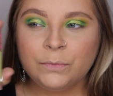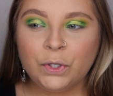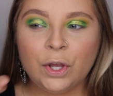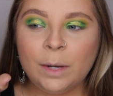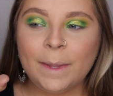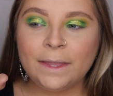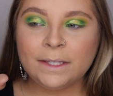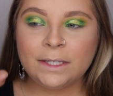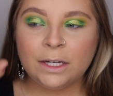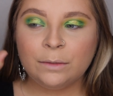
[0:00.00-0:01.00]
Could have been
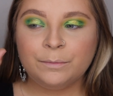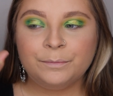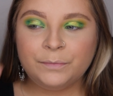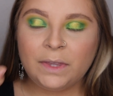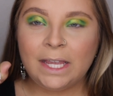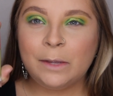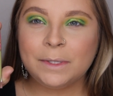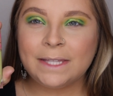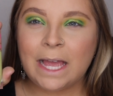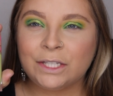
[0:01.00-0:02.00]
this year. I think it
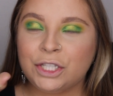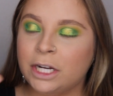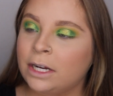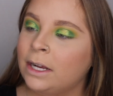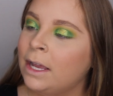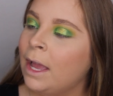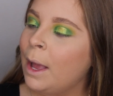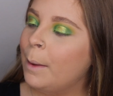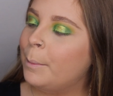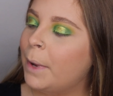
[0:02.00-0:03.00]
was last year.
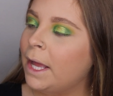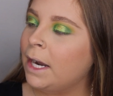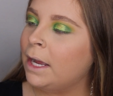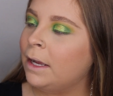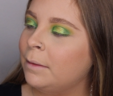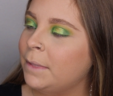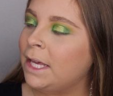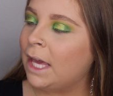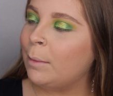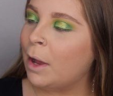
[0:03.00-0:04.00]
But
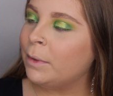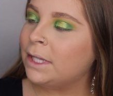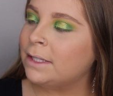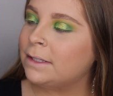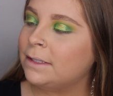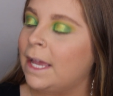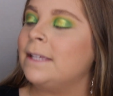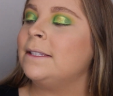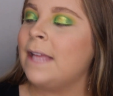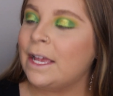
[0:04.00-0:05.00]
he came out with this,
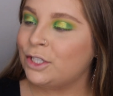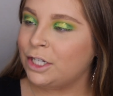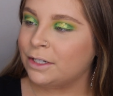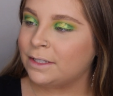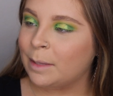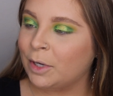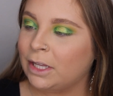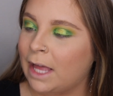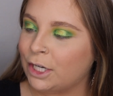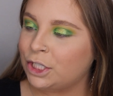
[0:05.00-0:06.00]
yes, last year's summer
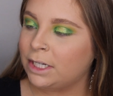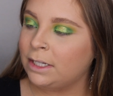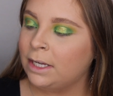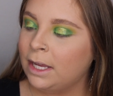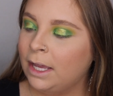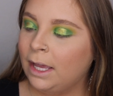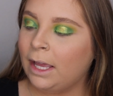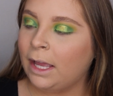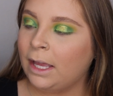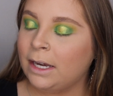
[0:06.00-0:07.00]
collection.
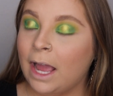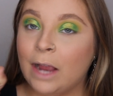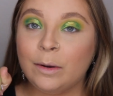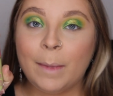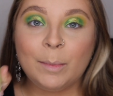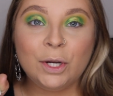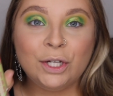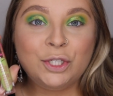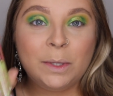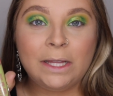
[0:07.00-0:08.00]
And I
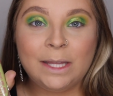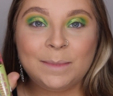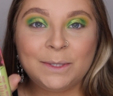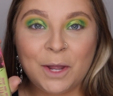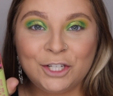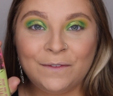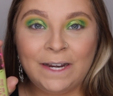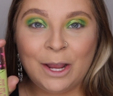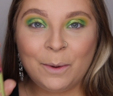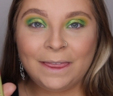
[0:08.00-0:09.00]
remember doing a lip swatch
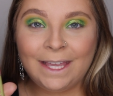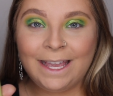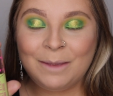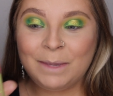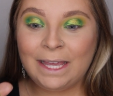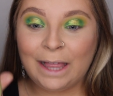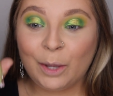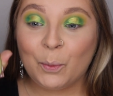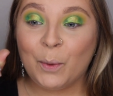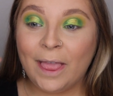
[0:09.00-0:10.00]
video with it and being
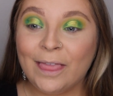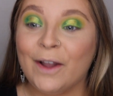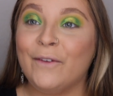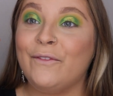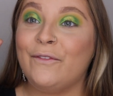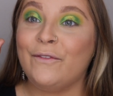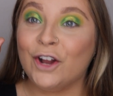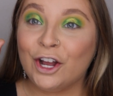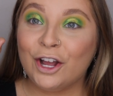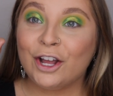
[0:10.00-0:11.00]
like, when the
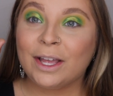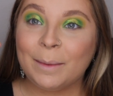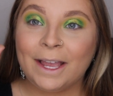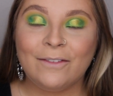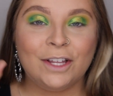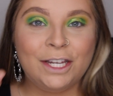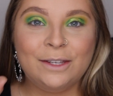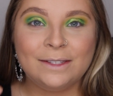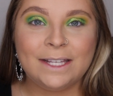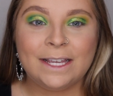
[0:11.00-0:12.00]
fuck am I ever going to
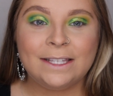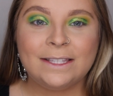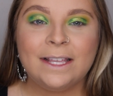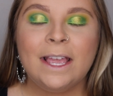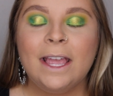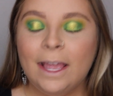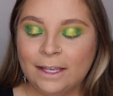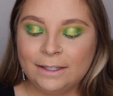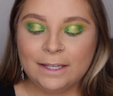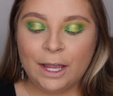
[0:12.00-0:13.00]
use this?
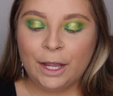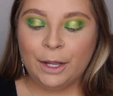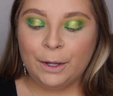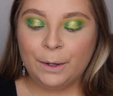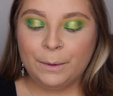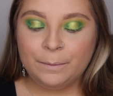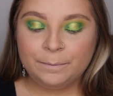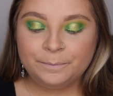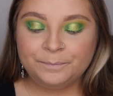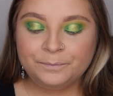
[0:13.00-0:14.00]
So
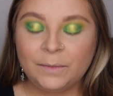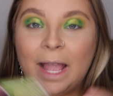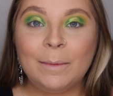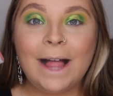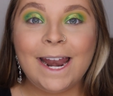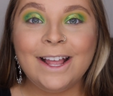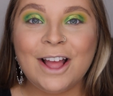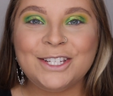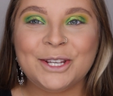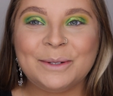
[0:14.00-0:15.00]
I'm glad I
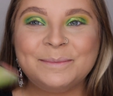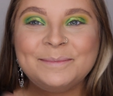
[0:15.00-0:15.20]
got to.